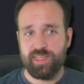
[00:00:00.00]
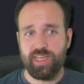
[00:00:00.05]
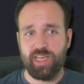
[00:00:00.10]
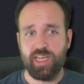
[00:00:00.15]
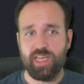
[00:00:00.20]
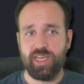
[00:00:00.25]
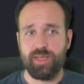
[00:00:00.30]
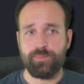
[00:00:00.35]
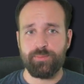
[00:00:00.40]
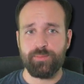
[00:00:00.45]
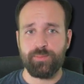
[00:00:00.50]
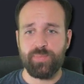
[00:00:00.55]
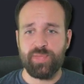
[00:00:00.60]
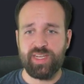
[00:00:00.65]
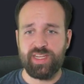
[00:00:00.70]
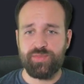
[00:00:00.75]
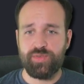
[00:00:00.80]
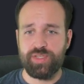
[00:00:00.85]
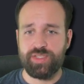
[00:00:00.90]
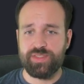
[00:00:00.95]
Um,
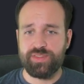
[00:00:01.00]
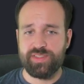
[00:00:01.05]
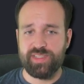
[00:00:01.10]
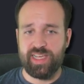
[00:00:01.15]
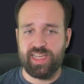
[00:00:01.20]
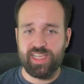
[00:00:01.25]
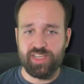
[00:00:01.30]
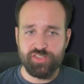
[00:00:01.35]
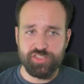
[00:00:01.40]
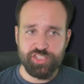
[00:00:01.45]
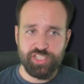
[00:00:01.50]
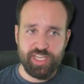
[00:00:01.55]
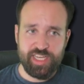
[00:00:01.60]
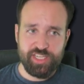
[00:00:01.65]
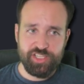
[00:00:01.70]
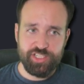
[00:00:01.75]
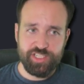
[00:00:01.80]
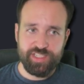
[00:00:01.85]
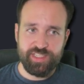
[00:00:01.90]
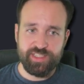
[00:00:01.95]
but if you use
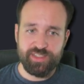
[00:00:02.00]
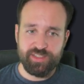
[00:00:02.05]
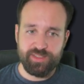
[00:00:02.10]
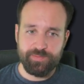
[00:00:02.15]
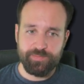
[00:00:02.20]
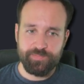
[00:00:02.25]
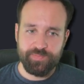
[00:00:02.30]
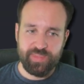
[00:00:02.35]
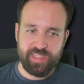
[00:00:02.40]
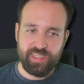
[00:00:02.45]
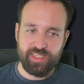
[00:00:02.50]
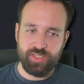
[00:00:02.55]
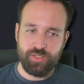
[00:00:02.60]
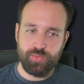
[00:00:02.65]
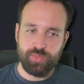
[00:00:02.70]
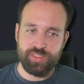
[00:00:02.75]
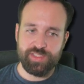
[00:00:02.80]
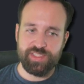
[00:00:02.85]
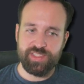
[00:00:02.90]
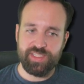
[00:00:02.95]
IonChange here, and you
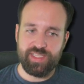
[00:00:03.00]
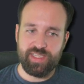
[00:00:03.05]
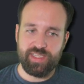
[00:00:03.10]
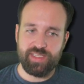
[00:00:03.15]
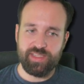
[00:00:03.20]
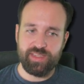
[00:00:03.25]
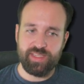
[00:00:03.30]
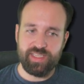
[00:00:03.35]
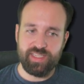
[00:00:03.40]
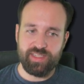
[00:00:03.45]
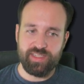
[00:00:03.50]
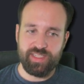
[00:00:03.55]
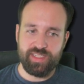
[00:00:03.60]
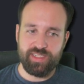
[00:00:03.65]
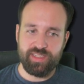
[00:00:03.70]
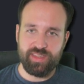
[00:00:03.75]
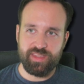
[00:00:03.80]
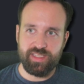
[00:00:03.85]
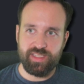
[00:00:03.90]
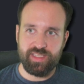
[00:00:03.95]
will see that
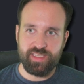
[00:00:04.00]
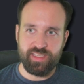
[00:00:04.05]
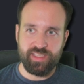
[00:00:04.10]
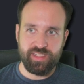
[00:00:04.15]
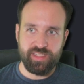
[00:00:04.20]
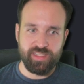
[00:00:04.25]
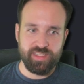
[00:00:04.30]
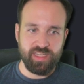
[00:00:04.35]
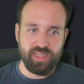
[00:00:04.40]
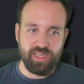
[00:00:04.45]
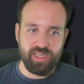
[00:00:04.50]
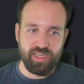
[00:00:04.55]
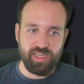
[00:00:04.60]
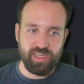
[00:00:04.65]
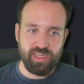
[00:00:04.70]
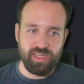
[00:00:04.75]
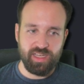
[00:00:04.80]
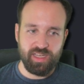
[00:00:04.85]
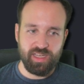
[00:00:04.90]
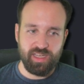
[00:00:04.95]
in the
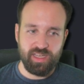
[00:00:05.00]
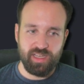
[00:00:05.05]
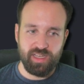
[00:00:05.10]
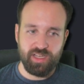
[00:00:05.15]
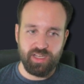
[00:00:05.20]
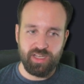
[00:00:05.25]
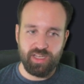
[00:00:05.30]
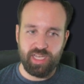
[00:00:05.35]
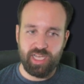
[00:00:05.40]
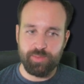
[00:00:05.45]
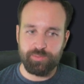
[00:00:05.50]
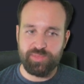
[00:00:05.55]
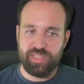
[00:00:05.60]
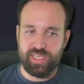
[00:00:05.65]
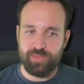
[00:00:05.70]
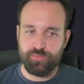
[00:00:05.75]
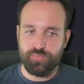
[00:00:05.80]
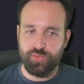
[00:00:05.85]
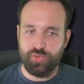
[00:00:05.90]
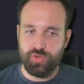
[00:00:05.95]
uh,
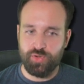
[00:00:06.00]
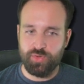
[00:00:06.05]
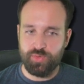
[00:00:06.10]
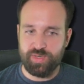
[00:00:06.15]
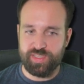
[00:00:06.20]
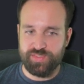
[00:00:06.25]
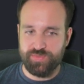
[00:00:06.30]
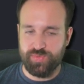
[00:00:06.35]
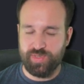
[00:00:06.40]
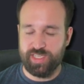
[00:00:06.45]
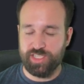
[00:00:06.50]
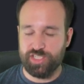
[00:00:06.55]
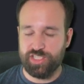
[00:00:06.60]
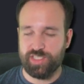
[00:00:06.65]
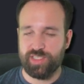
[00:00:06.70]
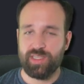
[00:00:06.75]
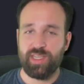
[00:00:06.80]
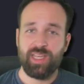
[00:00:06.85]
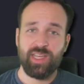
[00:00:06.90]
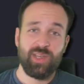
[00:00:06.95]
update progress
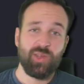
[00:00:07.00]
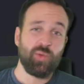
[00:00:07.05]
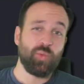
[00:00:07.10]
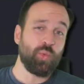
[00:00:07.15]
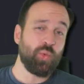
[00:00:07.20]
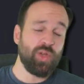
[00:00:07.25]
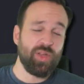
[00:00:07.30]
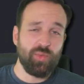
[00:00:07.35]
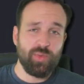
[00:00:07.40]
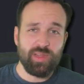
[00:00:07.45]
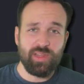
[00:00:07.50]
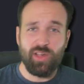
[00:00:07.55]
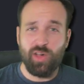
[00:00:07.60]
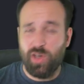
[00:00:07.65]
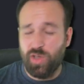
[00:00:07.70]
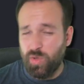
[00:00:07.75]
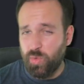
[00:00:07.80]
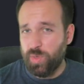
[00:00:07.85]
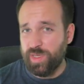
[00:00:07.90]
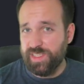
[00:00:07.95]
function, we will
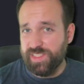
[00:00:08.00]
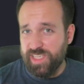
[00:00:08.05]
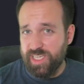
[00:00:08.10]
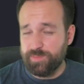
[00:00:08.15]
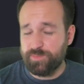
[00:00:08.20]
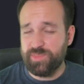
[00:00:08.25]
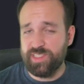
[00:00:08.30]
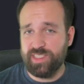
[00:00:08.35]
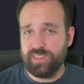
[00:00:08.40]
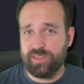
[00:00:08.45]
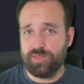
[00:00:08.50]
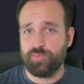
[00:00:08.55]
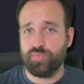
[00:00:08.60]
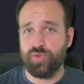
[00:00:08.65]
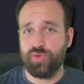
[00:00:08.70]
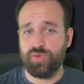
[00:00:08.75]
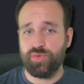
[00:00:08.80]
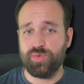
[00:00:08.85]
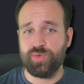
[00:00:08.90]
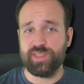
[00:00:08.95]
always update the
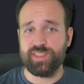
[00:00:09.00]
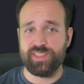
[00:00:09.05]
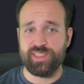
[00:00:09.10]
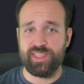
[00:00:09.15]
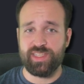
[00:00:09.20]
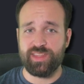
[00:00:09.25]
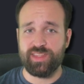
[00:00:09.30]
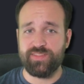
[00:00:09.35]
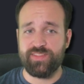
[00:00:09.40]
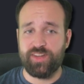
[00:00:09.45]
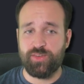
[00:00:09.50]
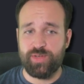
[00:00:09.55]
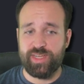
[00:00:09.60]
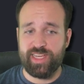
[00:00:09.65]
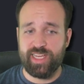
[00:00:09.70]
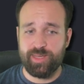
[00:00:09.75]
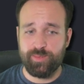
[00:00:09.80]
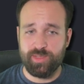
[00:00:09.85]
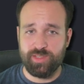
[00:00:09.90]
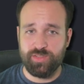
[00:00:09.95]
progress and the
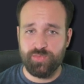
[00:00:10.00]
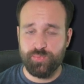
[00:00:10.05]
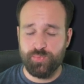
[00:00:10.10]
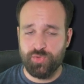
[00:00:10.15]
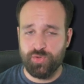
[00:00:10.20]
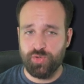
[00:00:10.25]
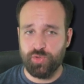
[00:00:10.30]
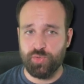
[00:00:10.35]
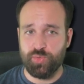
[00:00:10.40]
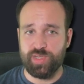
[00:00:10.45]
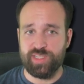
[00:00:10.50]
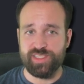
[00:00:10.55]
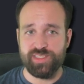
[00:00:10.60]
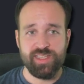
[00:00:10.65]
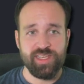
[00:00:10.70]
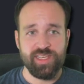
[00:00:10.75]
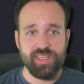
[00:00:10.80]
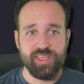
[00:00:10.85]
variable of progress.